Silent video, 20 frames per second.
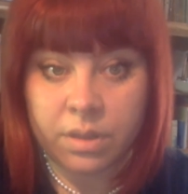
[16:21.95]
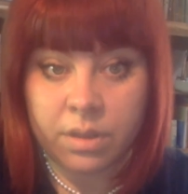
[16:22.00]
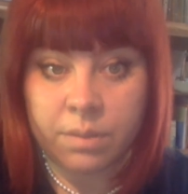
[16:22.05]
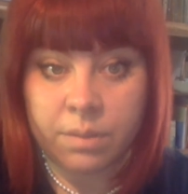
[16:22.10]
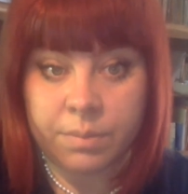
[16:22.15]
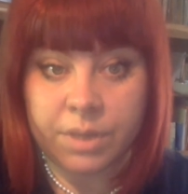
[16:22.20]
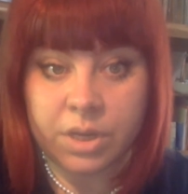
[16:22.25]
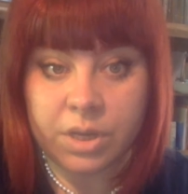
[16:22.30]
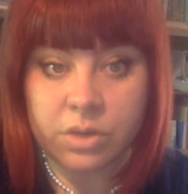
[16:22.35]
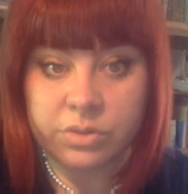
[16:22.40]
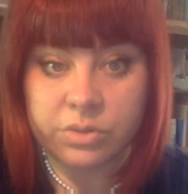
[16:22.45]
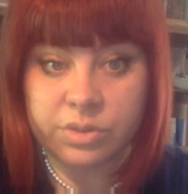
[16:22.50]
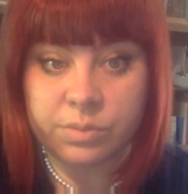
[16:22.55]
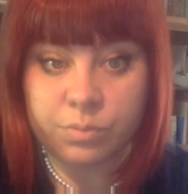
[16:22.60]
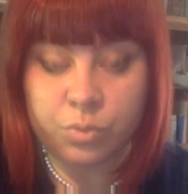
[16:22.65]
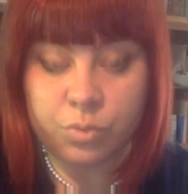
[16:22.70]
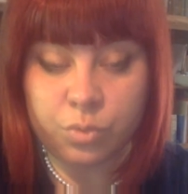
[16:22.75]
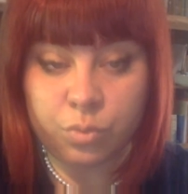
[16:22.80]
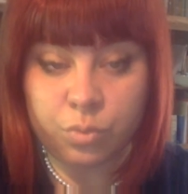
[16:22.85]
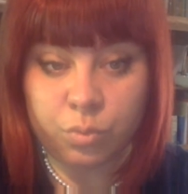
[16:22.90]
because the
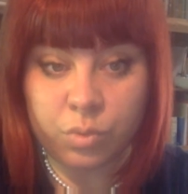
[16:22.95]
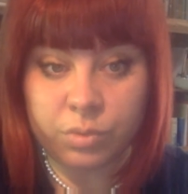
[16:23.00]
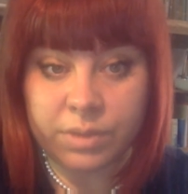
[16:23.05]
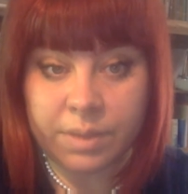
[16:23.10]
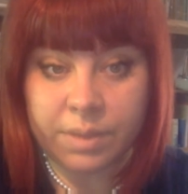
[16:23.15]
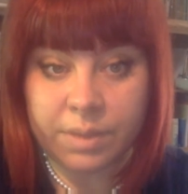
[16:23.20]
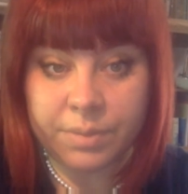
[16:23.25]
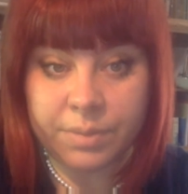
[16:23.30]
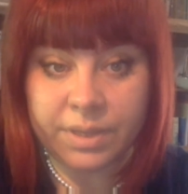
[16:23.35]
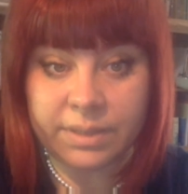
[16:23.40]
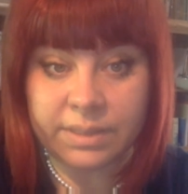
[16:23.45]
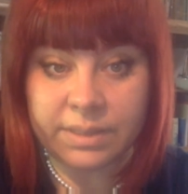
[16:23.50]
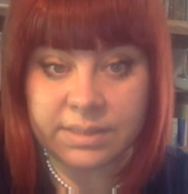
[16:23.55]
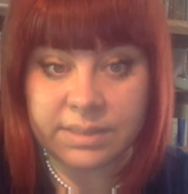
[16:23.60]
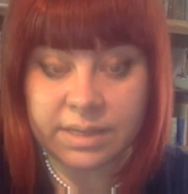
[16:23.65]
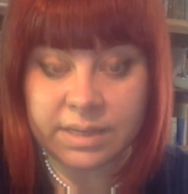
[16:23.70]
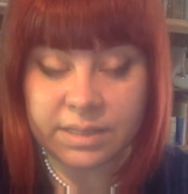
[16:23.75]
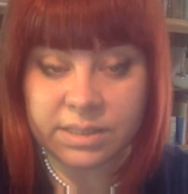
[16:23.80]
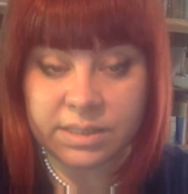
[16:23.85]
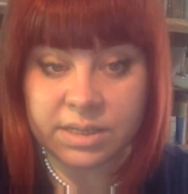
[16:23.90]
moon will then be in
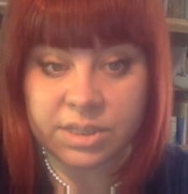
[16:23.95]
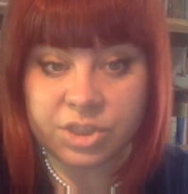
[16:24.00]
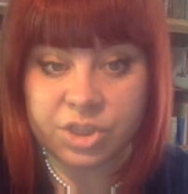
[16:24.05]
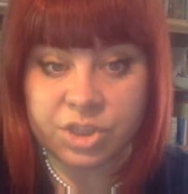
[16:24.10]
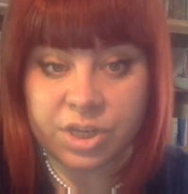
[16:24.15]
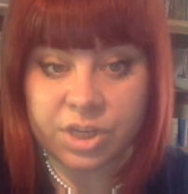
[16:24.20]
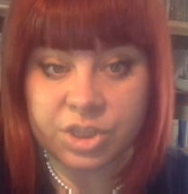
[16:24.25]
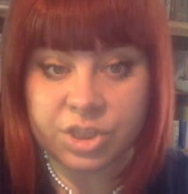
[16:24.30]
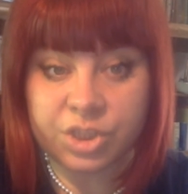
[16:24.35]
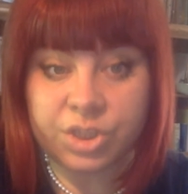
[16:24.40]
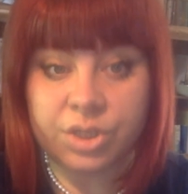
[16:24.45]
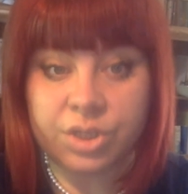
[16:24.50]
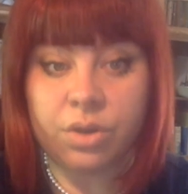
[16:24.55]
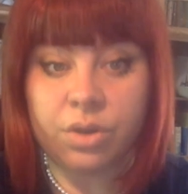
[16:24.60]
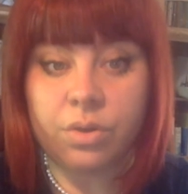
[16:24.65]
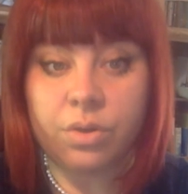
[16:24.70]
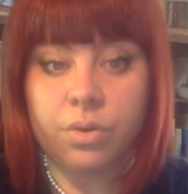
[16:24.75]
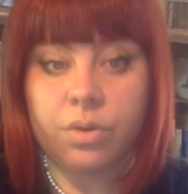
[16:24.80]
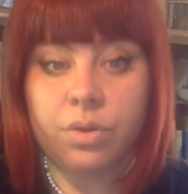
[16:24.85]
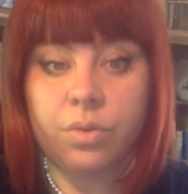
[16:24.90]
exact conjunction
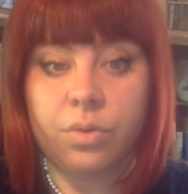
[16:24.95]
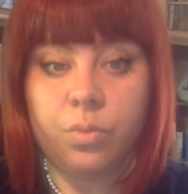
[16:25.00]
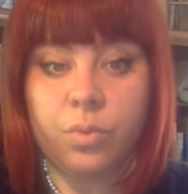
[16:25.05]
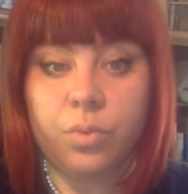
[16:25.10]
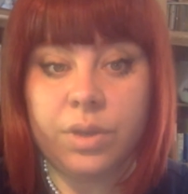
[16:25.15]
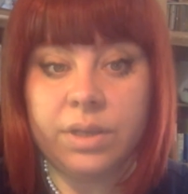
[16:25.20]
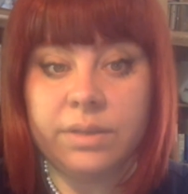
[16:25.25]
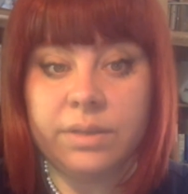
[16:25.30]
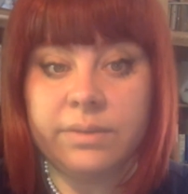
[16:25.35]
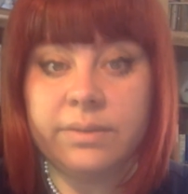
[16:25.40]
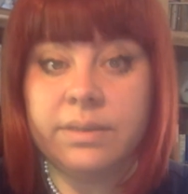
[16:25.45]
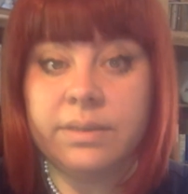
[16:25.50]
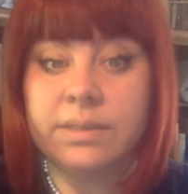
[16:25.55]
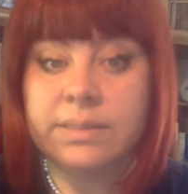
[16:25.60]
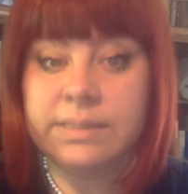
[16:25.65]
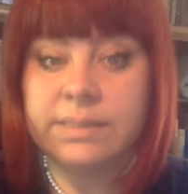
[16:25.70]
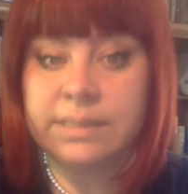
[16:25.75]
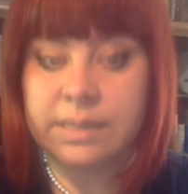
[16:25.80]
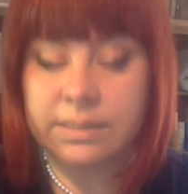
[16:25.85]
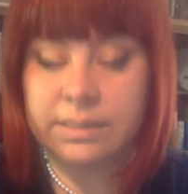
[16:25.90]
uh, with
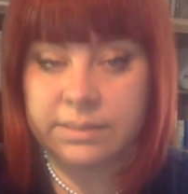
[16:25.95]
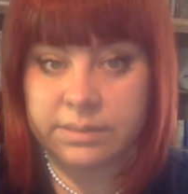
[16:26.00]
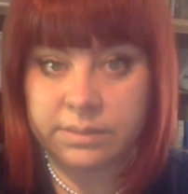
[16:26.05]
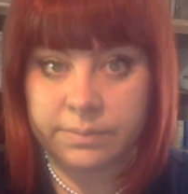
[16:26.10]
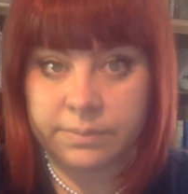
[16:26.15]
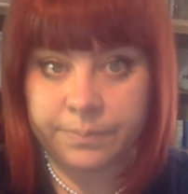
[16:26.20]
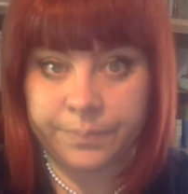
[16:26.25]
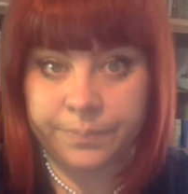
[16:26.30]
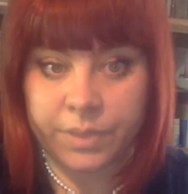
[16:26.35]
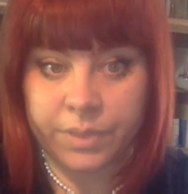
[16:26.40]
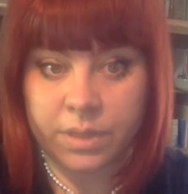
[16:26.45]
Saturn